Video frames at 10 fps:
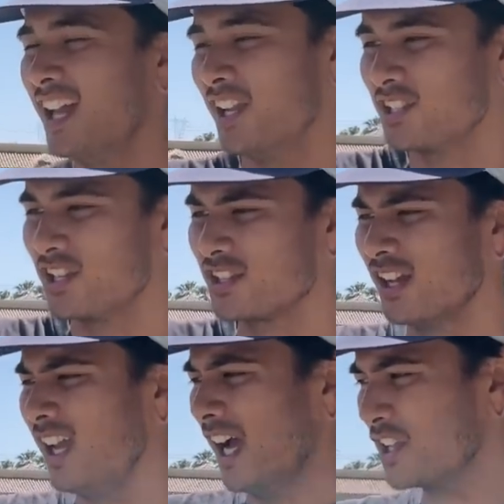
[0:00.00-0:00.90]
And it's just,
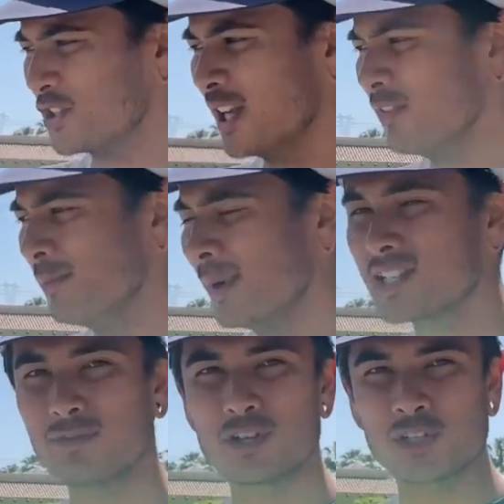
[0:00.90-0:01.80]
it's not even
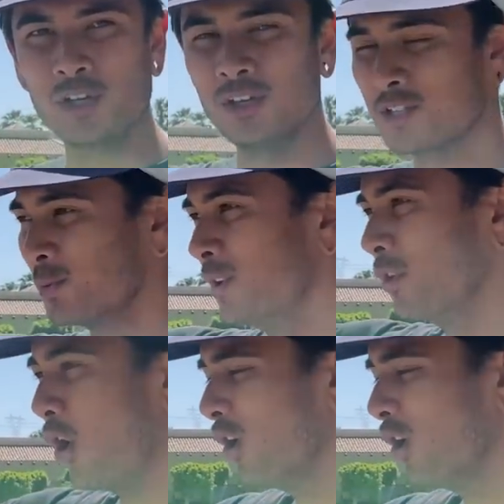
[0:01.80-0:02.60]
much of a turn. It's more of an